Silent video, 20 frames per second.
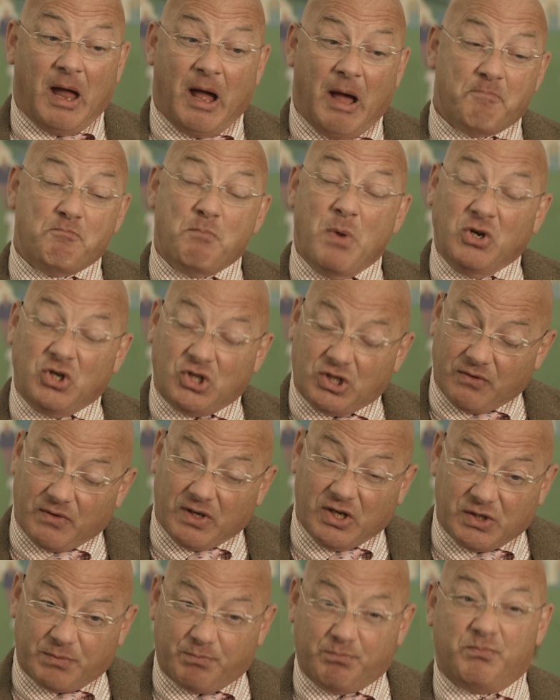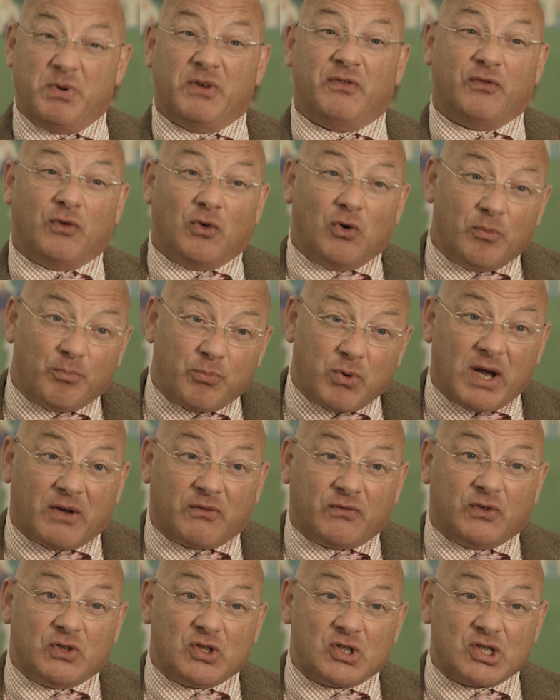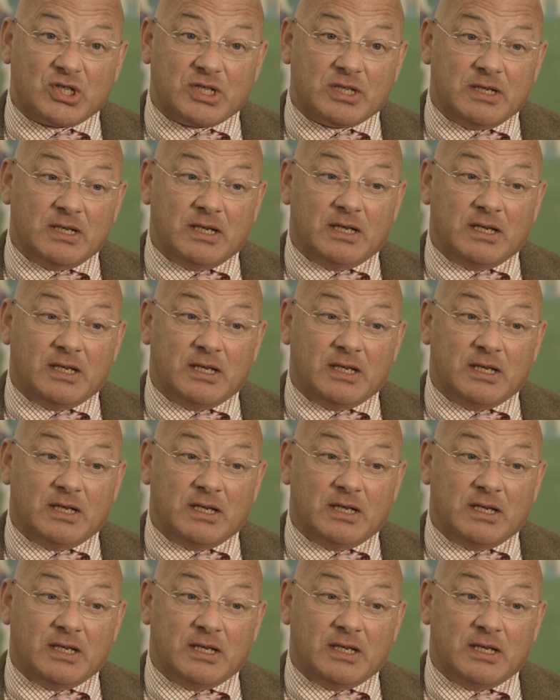most of those before breakfast.